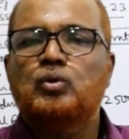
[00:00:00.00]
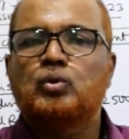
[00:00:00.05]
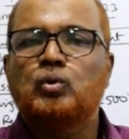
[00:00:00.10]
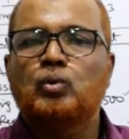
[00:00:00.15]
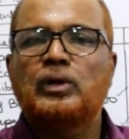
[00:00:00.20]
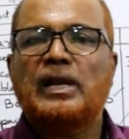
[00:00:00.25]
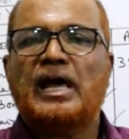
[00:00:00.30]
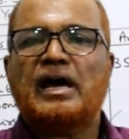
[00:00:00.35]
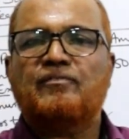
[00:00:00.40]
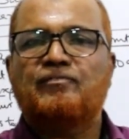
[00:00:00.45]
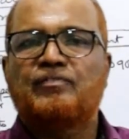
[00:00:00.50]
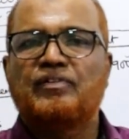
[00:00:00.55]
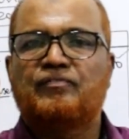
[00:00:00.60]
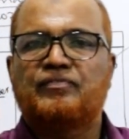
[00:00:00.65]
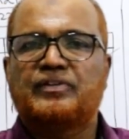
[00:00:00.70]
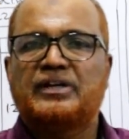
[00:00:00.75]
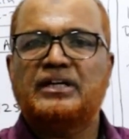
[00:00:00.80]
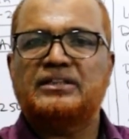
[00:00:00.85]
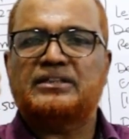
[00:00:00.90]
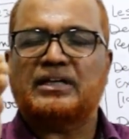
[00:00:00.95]

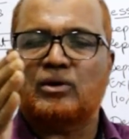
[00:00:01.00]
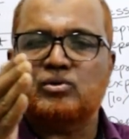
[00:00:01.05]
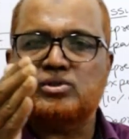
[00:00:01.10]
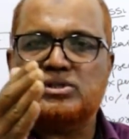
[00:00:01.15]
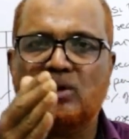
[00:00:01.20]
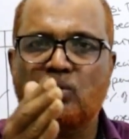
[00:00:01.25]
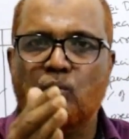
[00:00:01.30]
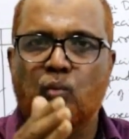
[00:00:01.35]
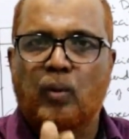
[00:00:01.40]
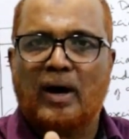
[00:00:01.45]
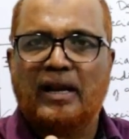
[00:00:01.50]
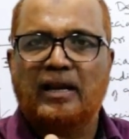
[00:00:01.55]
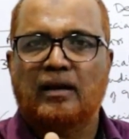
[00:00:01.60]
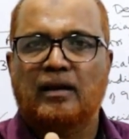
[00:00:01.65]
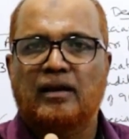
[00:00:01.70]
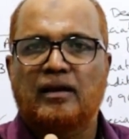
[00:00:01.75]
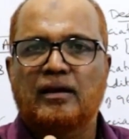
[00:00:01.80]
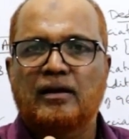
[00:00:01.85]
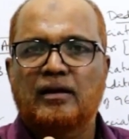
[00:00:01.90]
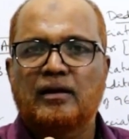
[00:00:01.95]

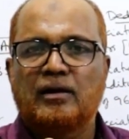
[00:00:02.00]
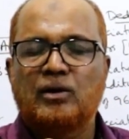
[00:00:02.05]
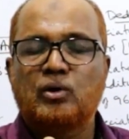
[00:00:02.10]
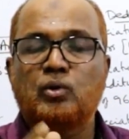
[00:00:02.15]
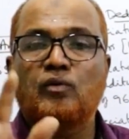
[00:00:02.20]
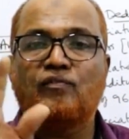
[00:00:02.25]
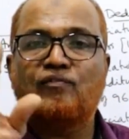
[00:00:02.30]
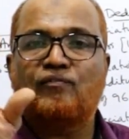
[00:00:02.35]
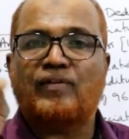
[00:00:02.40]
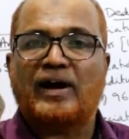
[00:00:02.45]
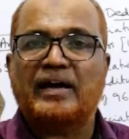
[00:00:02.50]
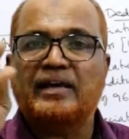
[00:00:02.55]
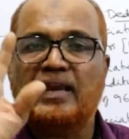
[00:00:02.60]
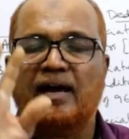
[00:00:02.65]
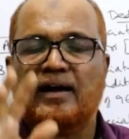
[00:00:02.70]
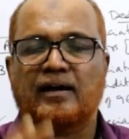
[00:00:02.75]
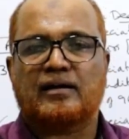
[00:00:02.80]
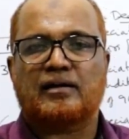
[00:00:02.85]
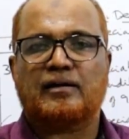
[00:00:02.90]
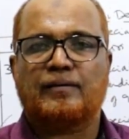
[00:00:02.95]
2,50,001 to 5
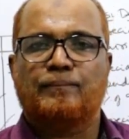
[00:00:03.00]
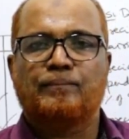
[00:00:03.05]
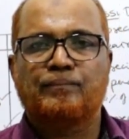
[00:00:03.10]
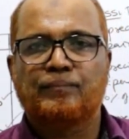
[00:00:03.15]
lakh.